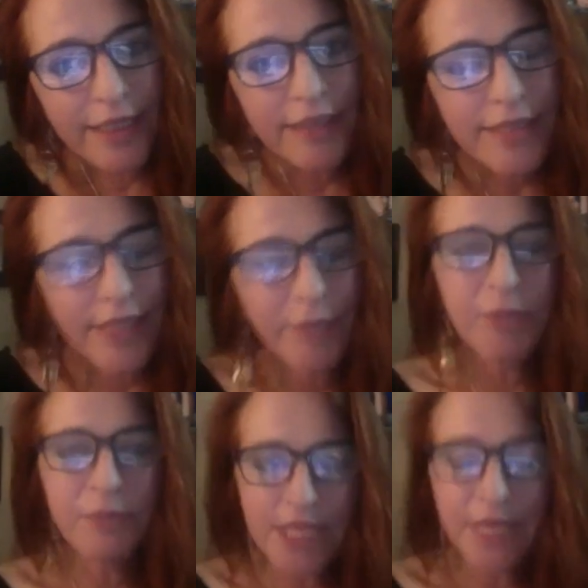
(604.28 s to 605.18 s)
Tell
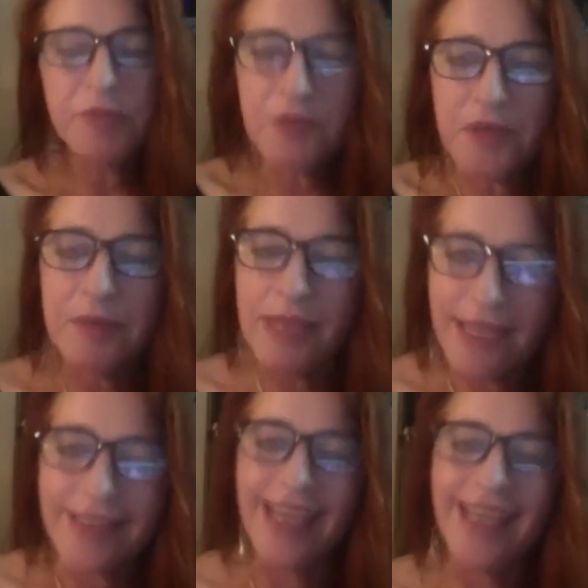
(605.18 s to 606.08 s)
me more
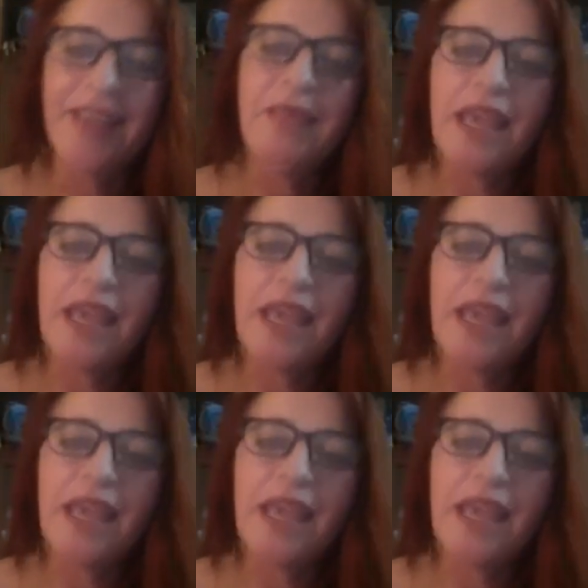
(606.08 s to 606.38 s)
about that.